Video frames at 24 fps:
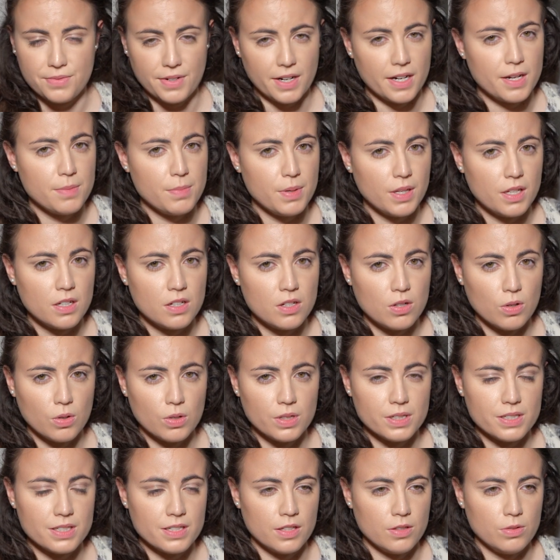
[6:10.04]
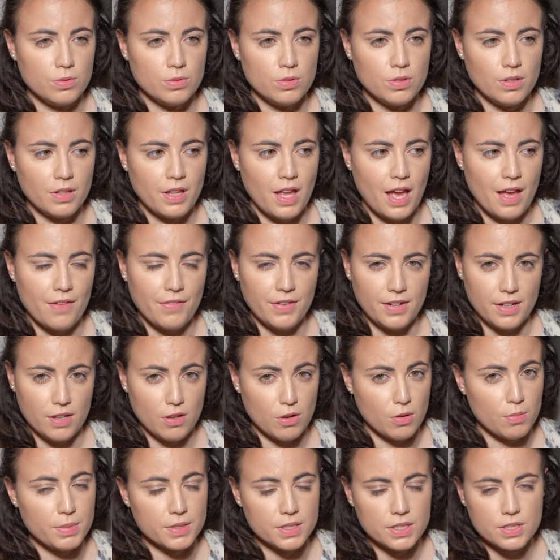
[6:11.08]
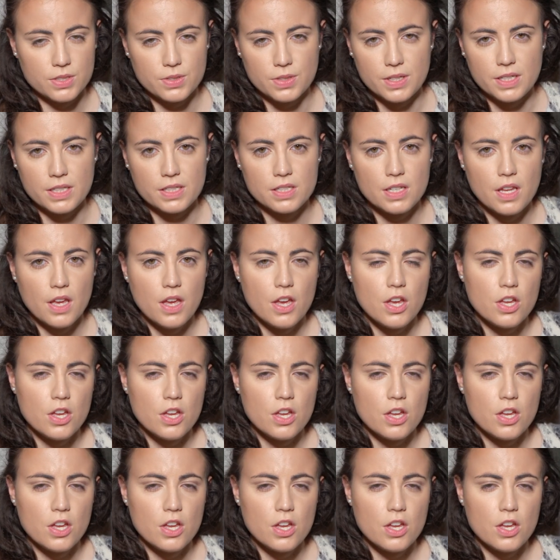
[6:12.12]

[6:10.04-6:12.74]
very big chords that do not have any open strings.